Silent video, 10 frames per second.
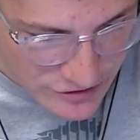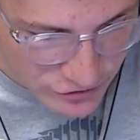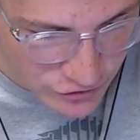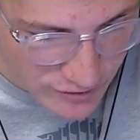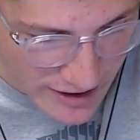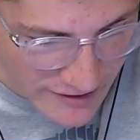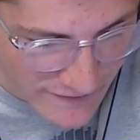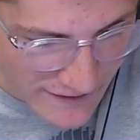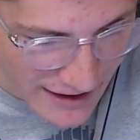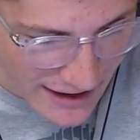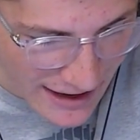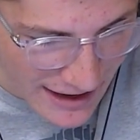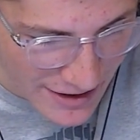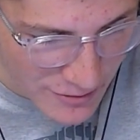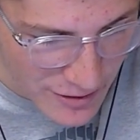Strider,
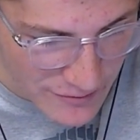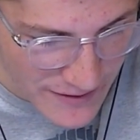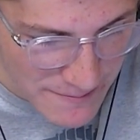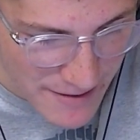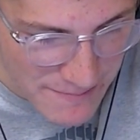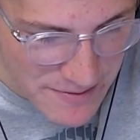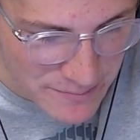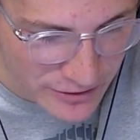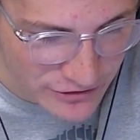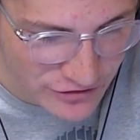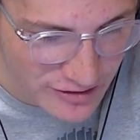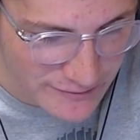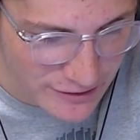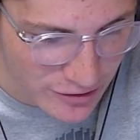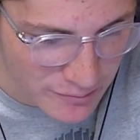I don't know. They might be pushing
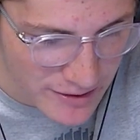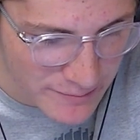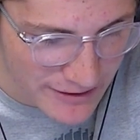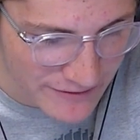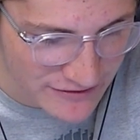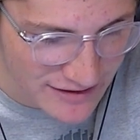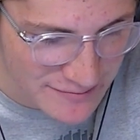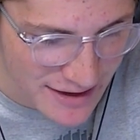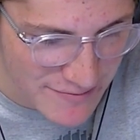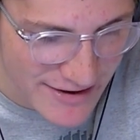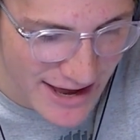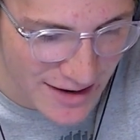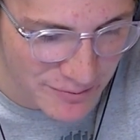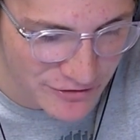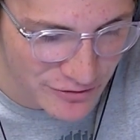him a little bit, but at the same time, you
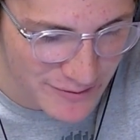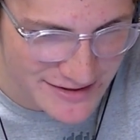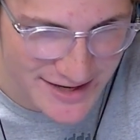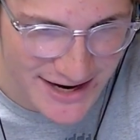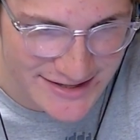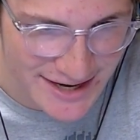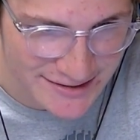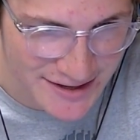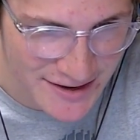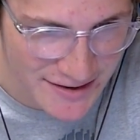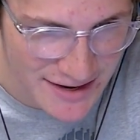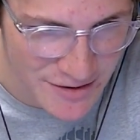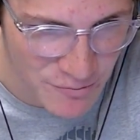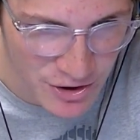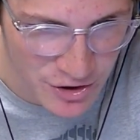got to put your best guys out there
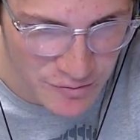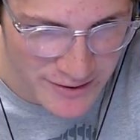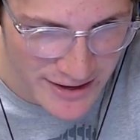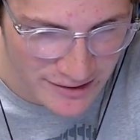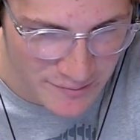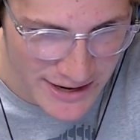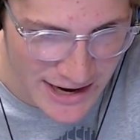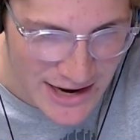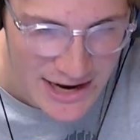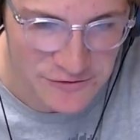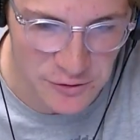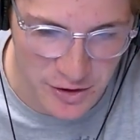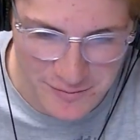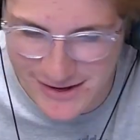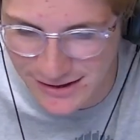in what could be an elimination. It's either
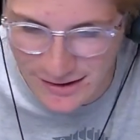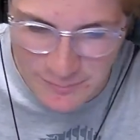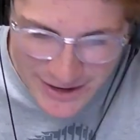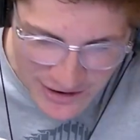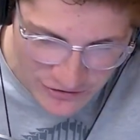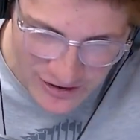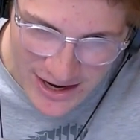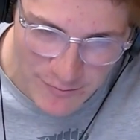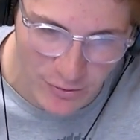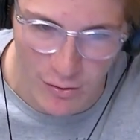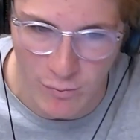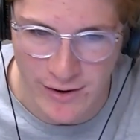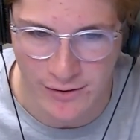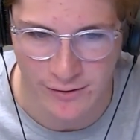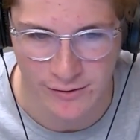going to be an elimination game or a
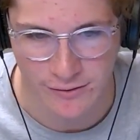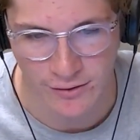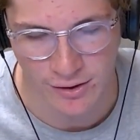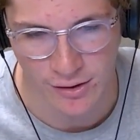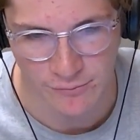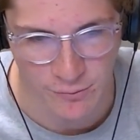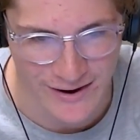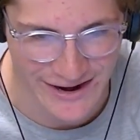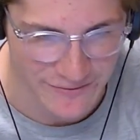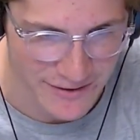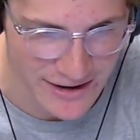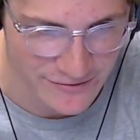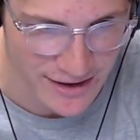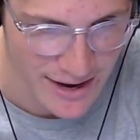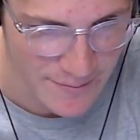winner. Or win an
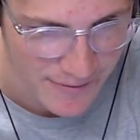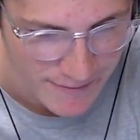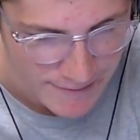advance game.